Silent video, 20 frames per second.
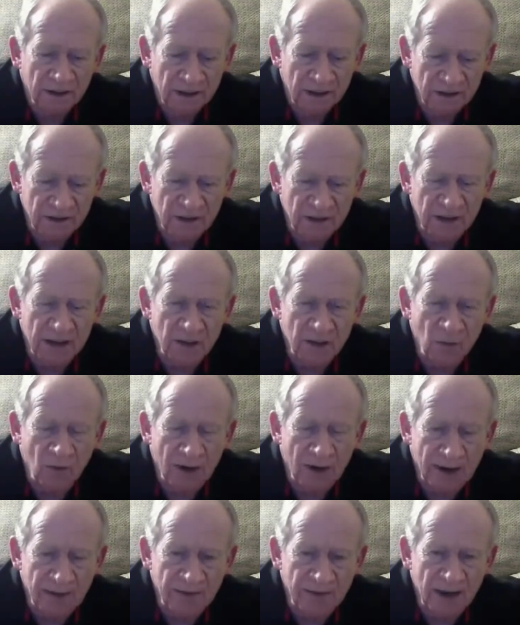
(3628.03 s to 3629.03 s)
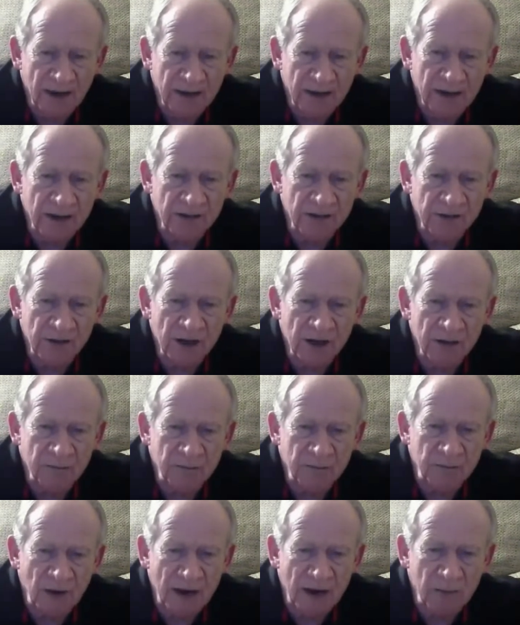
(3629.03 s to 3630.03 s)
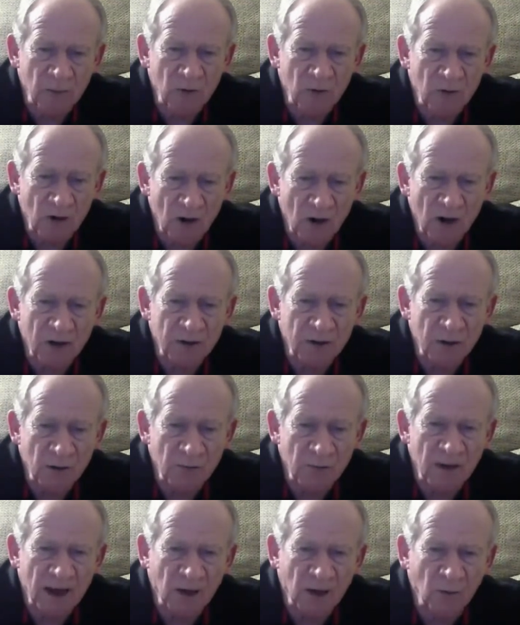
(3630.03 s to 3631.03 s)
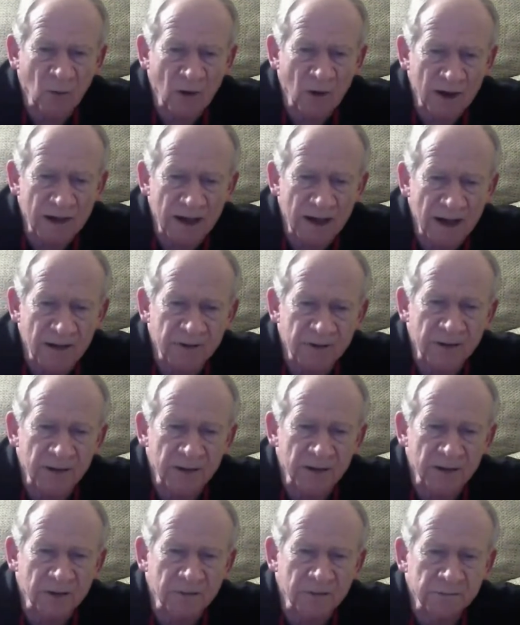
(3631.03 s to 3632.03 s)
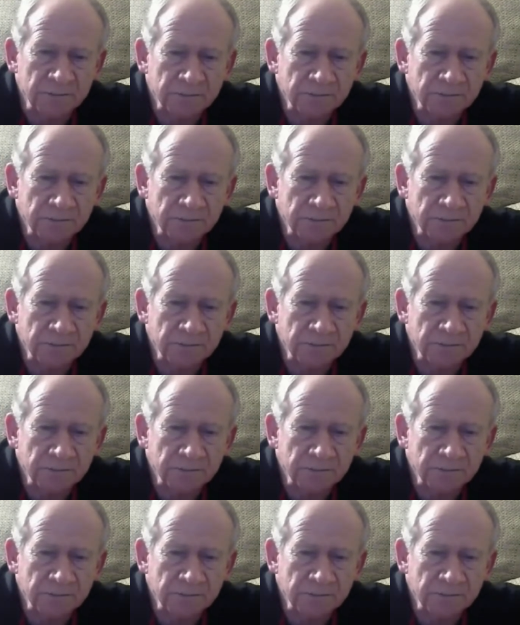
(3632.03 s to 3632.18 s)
He said he will have that King James Bible gone no matter what he has to do.